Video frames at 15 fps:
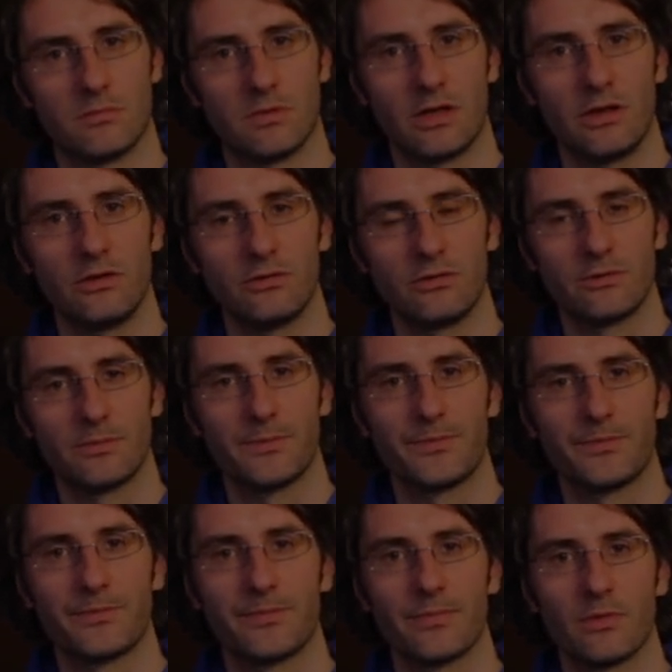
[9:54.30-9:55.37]
Nice.
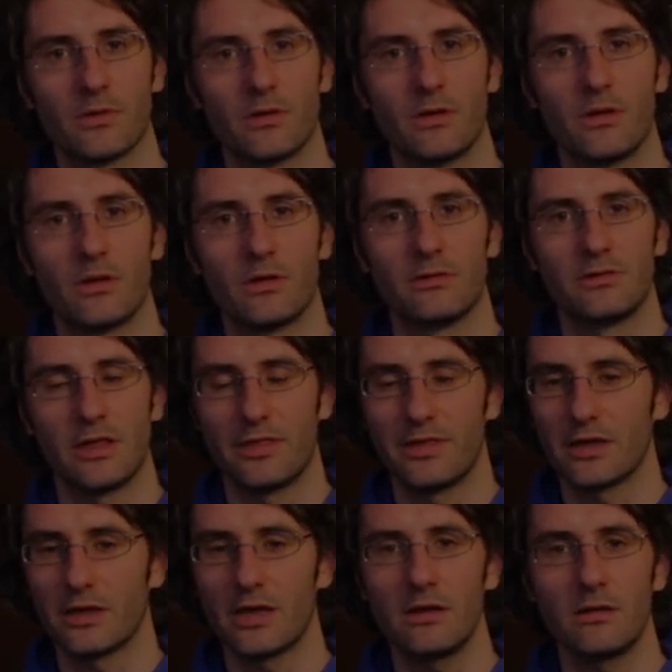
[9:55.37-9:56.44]
Same
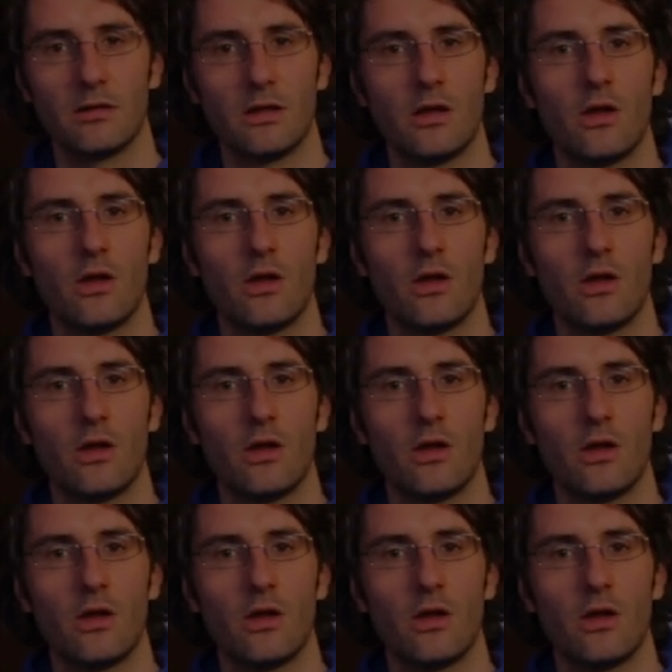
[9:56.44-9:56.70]
thing again.